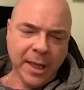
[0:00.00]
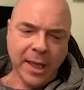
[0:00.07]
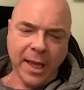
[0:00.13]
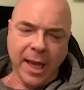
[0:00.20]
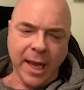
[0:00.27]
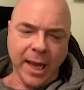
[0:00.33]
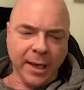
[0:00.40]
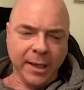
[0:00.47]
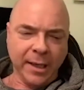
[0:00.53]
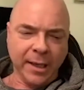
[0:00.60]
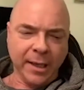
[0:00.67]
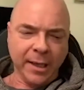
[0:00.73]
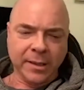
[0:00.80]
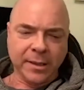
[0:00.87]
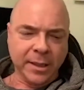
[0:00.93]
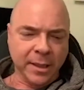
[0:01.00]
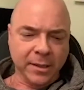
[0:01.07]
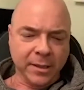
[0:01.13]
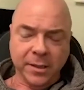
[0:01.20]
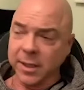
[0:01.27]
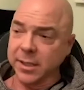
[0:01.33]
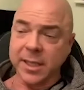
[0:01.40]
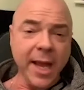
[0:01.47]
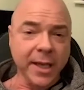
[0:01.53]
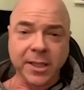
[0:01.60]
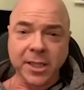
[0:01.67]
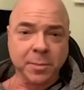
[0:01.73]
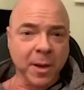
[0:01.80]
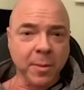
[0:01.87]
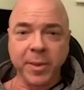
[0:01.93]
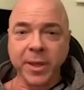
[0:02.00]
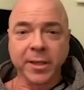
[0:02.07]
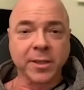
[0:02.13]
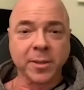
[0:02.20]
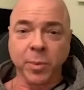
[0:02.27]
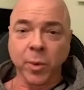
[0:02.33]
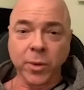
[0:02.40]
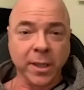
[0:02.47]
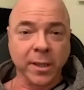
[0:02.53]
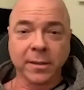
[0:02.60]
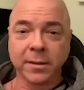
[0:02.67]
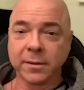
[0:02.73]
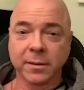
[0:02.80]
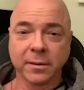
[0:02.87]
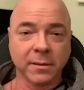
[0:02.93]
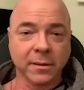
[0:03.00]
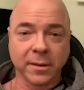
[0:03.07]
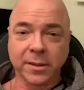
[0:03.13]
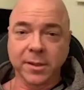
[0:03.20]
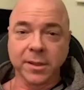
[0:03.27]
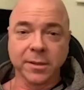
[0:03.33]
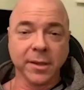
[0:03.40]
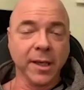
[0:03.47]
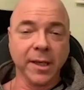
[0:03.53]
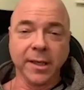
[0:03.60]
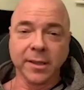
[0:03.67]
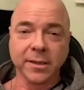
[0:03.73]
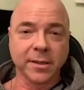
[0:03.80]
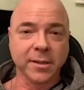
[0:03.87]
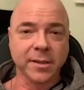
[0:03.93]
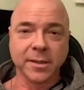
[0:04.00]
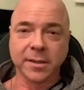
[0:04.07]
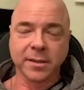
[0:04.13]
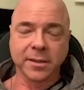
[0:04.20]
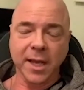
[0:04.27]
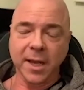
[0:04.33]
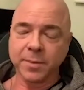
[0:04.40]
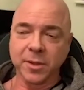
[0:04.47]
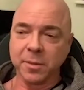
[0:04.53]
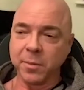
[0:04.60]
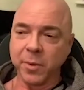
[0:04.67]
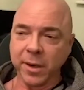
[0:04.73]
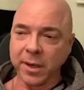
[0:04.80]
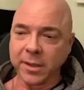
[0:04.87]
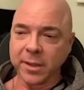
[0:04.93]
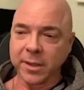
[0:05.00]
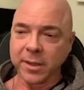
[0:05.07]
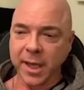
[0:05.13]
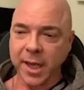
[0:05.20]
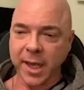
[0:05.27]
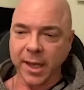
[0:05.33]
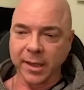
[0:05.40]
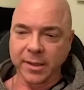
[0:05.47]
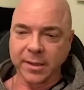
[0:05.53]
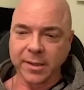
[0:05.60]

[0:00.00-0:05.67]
And to this day, she's my biggest supporter. She really is. She's absolutely brilliant. And